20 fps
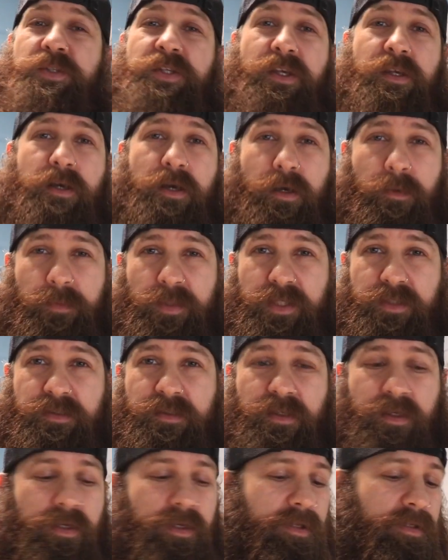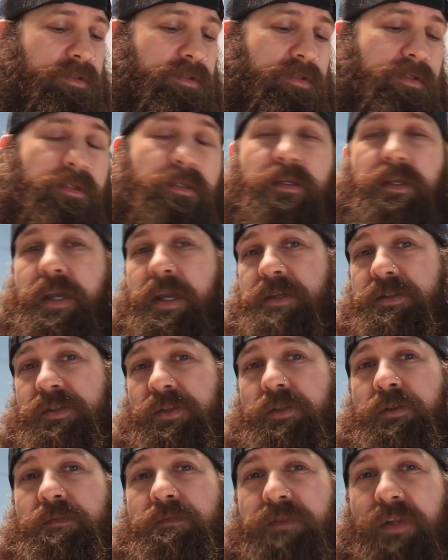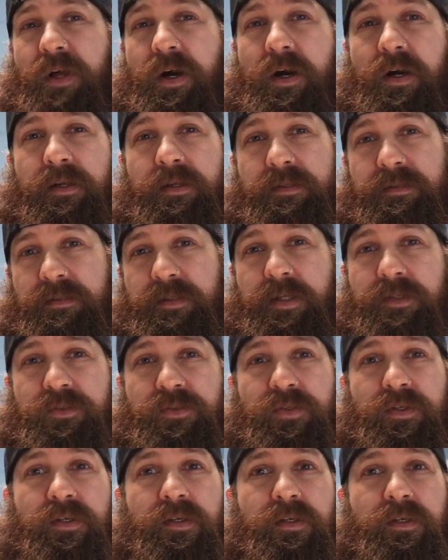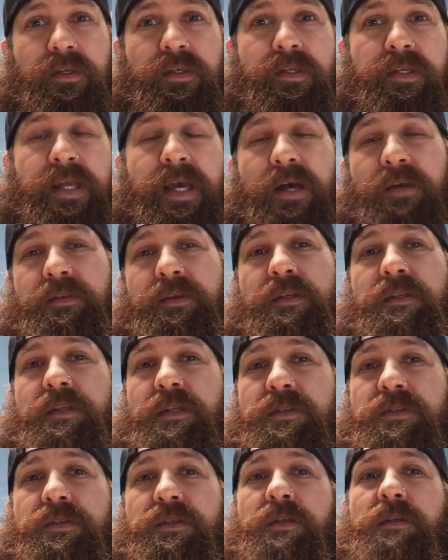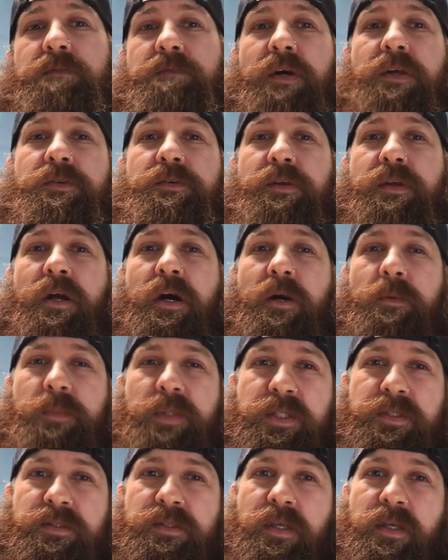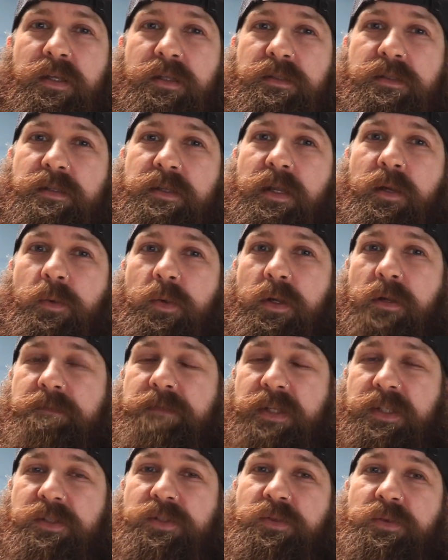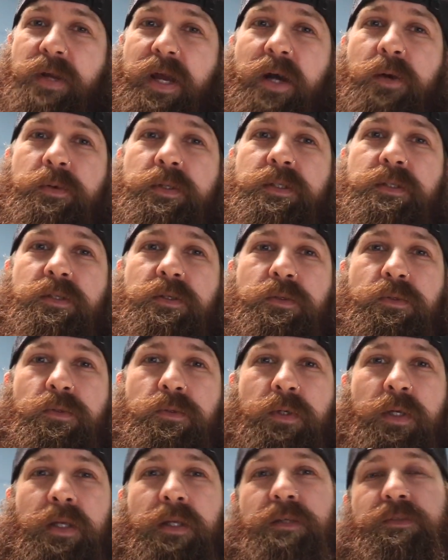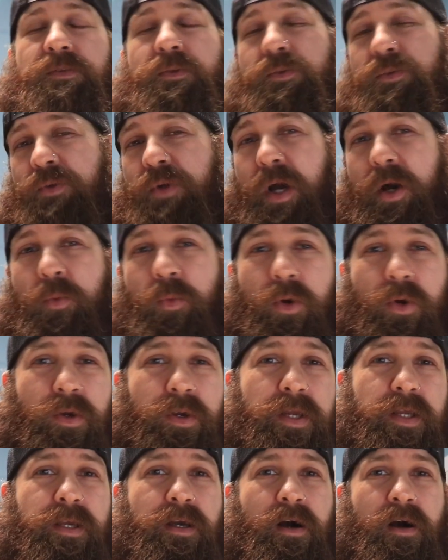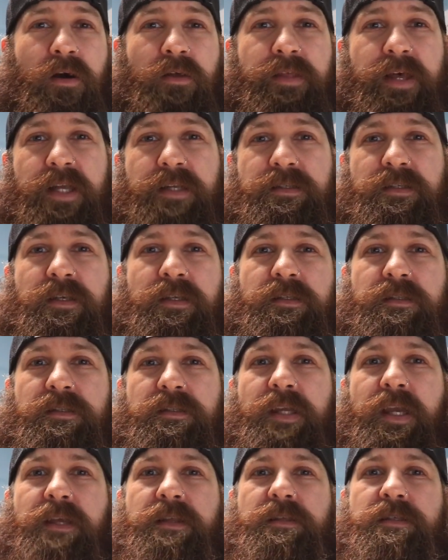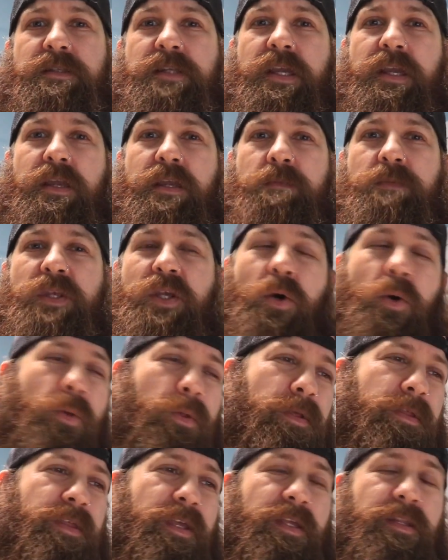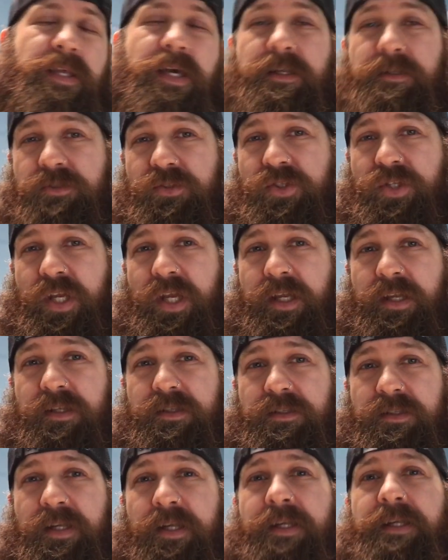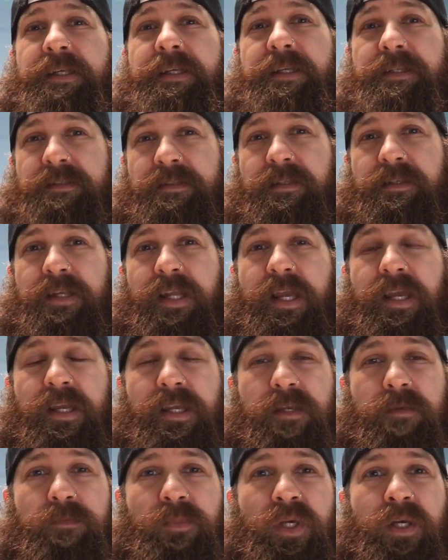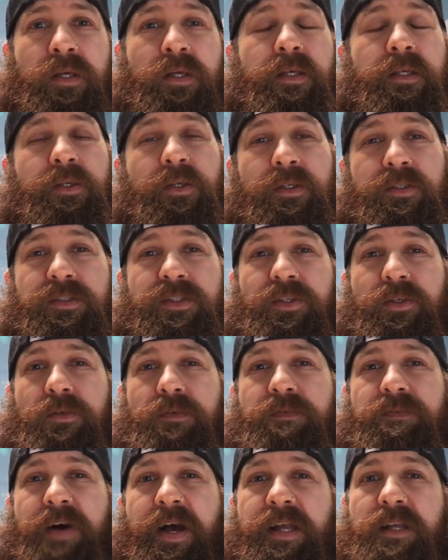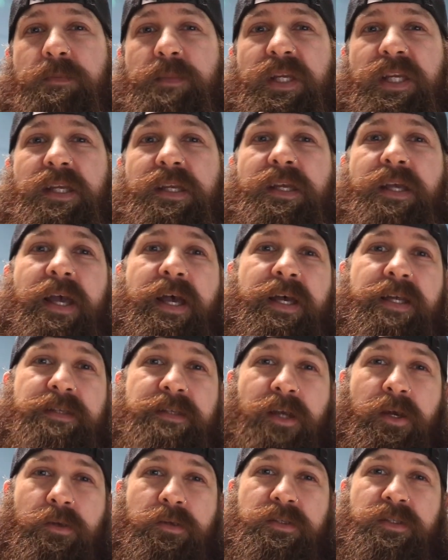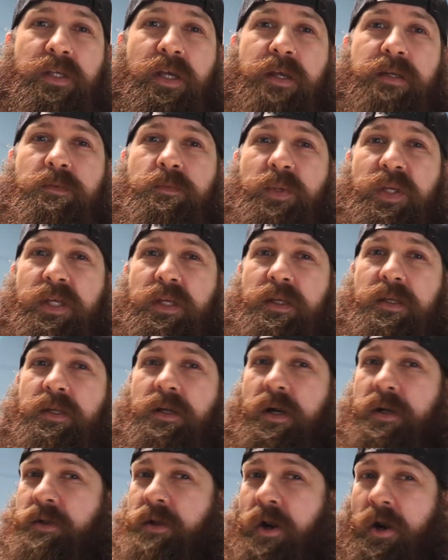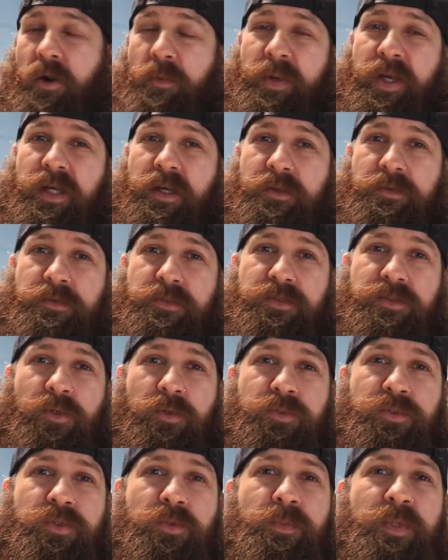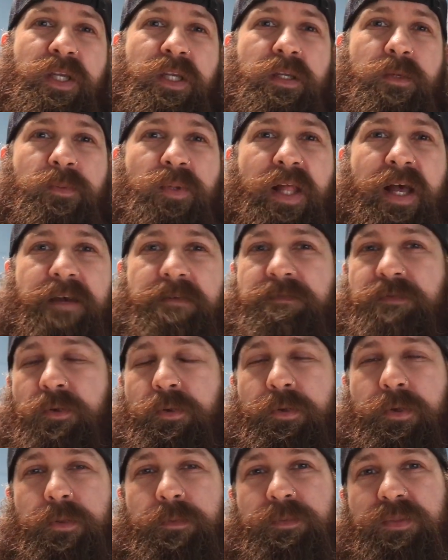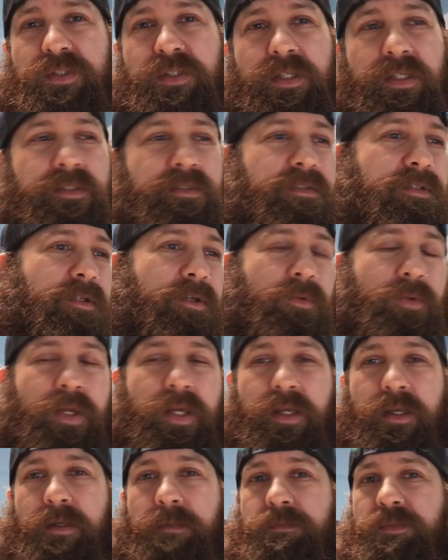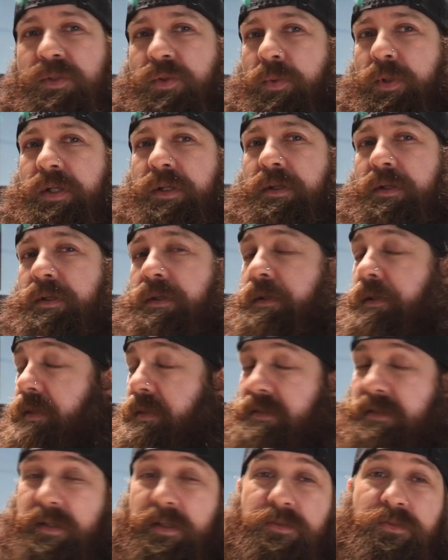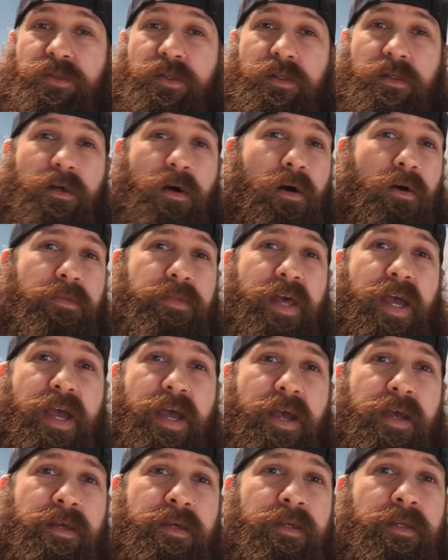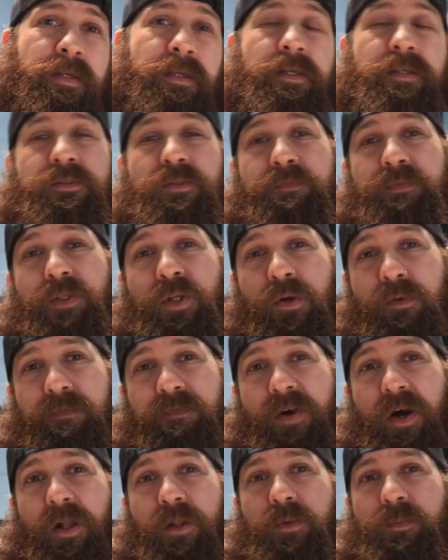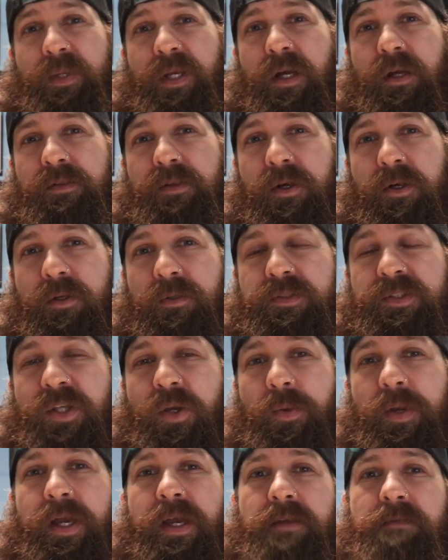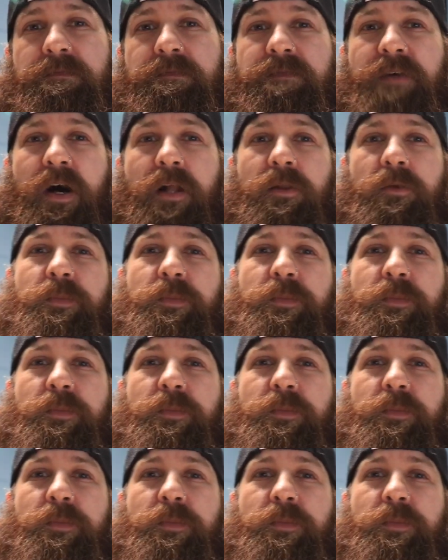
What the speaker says: comedy skits, the occasional vlog, etc., and now the addition of other comedy skits that I want to venture out and do. So do not worry, all that is going to stay the same. The only thing that has changed is the name. You can still find me at Darkside B on all my other social media platforms, Instagram, Twitter, etc., all that. So if you don't follow me on those, go ahead and follow